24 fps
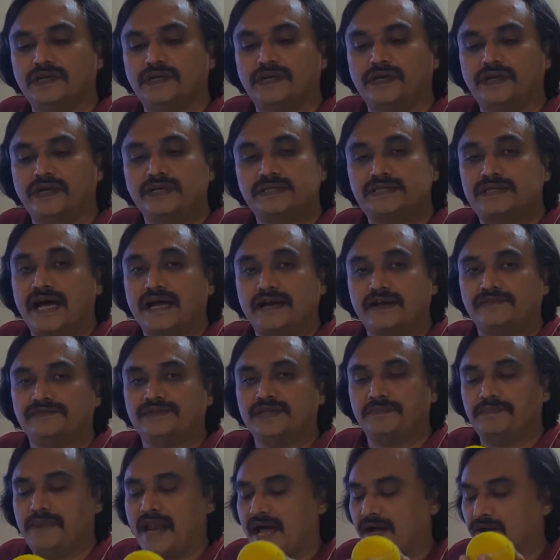is that of the
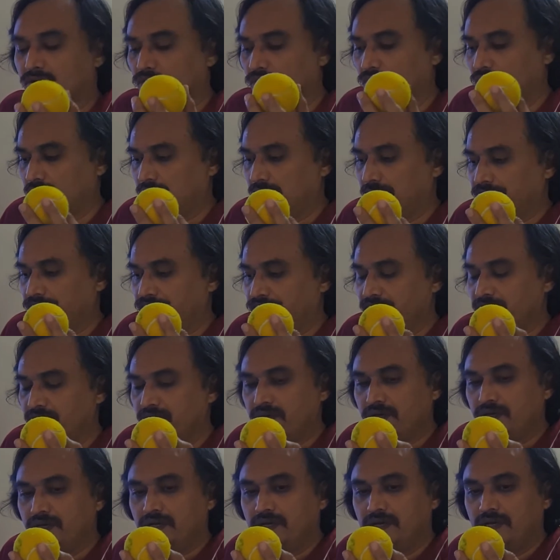black hole.
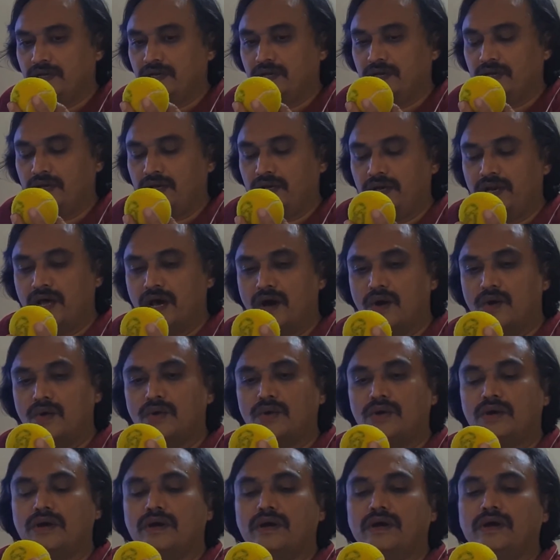
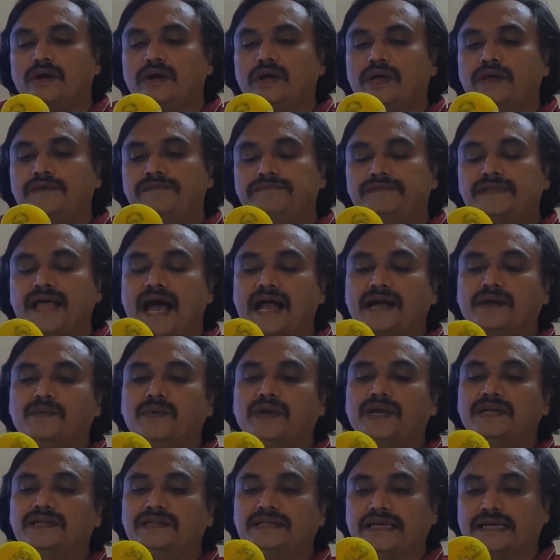Now, if that
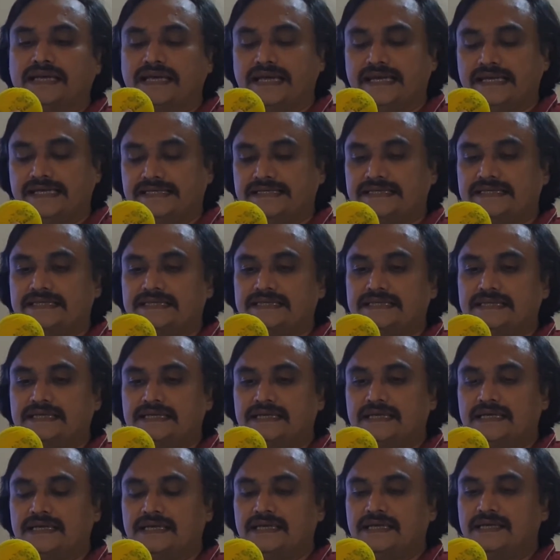were the case,
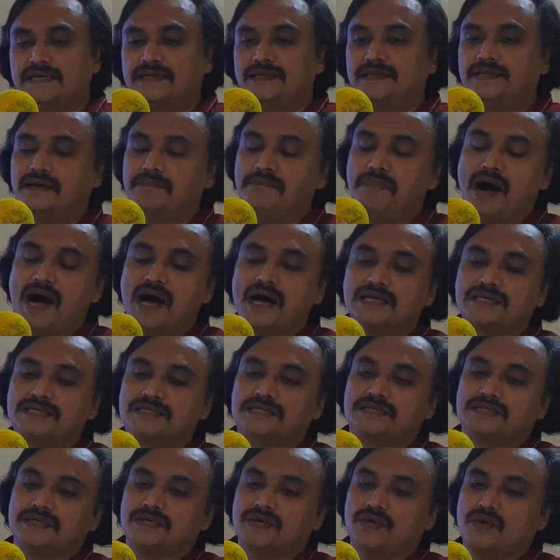the
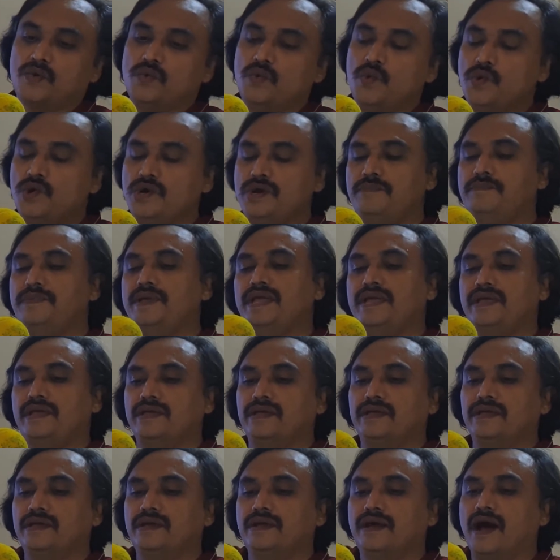mass would
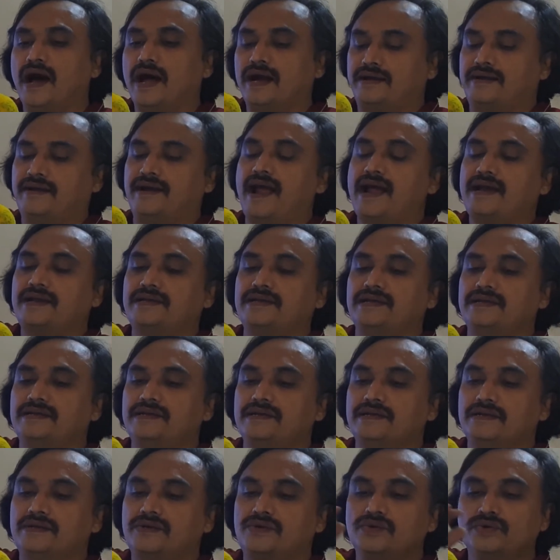be
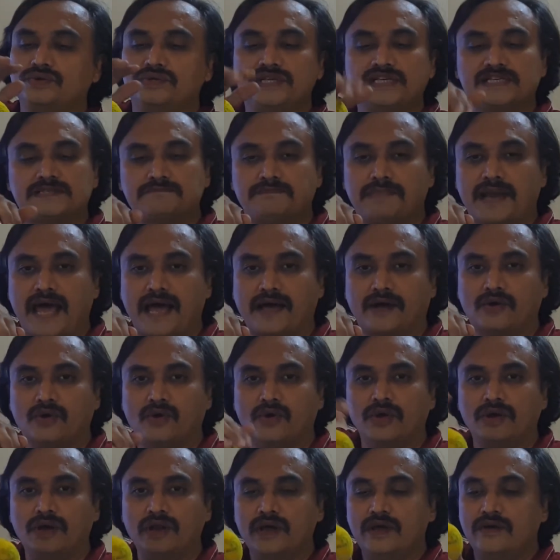attracted to this black
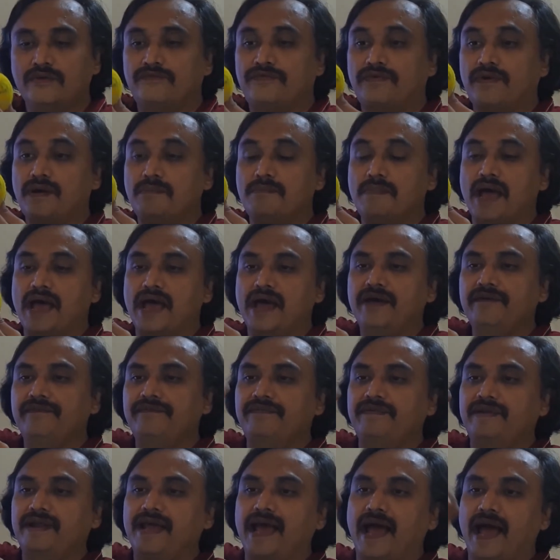hole from
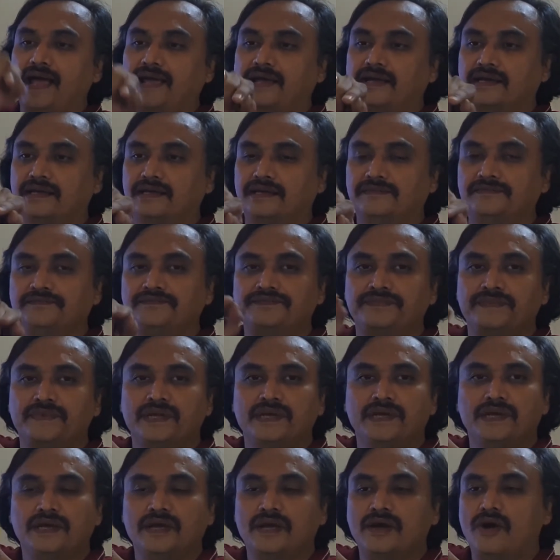every angle.
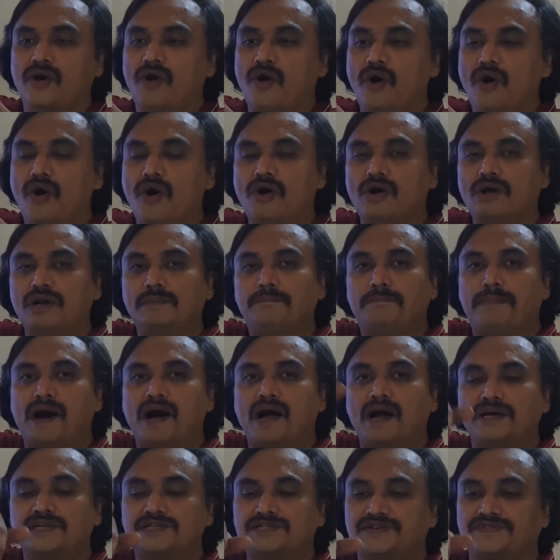All
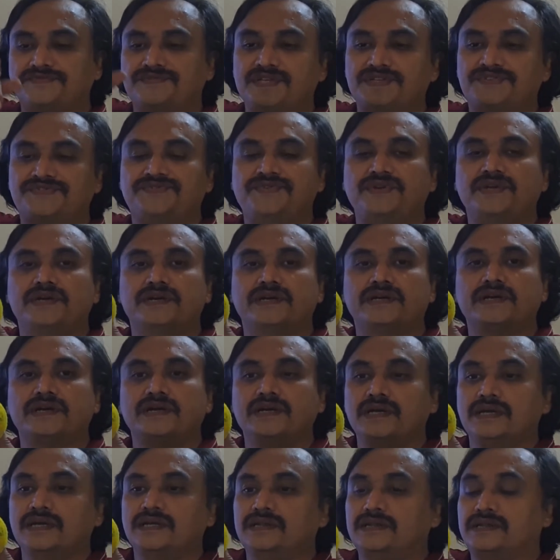parts of the
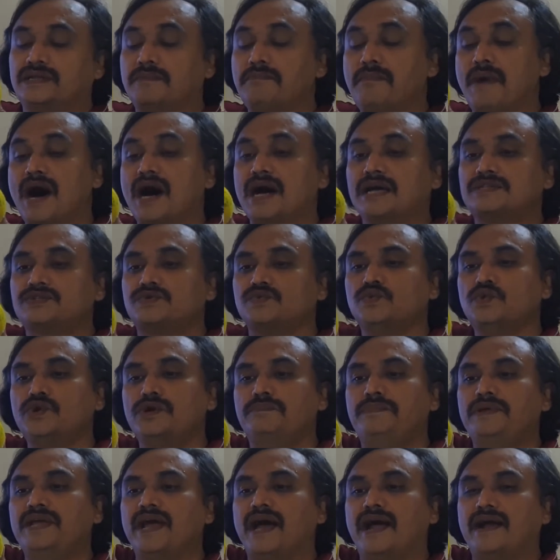sphere, the mass would
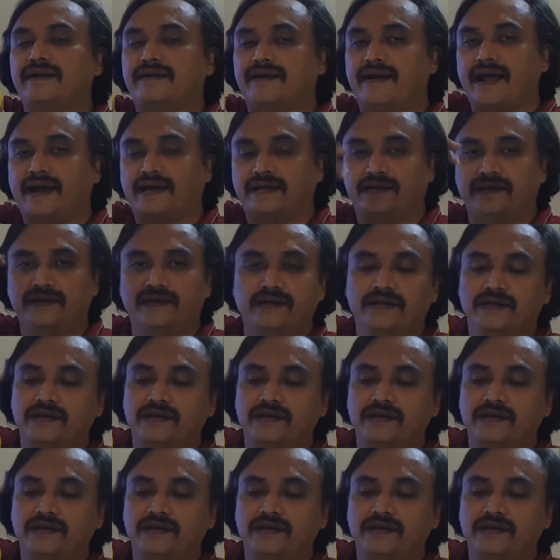be attracted.